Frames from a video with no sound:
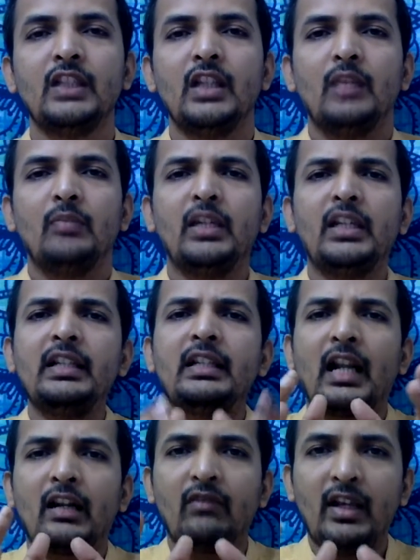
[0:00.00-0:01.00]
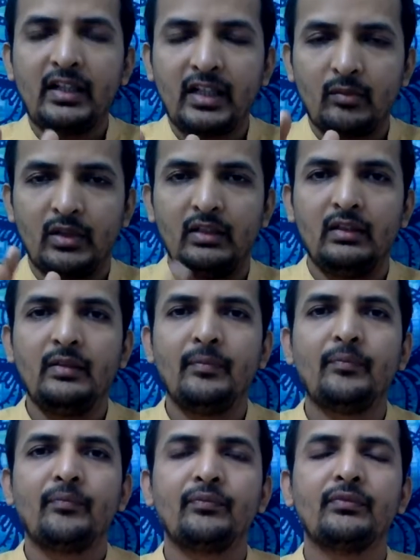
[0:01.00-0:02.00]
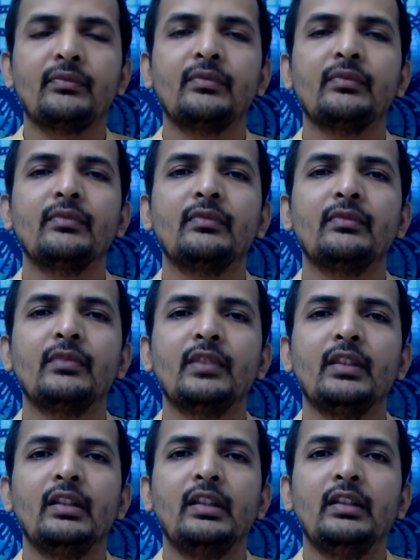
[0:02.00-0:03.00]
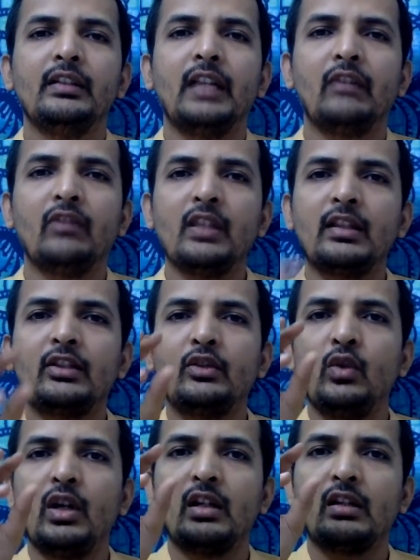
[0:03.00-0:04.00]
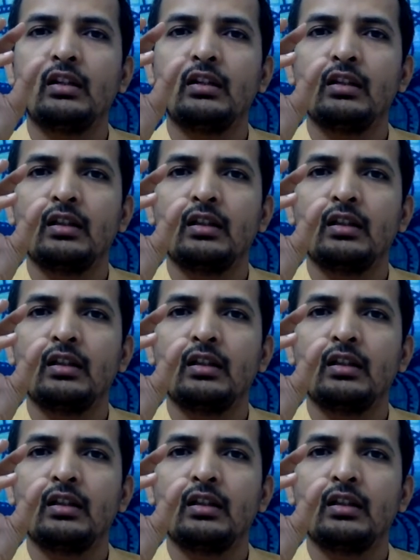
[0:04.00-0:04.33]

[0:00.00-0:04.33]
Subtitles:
But it is advisable that once you are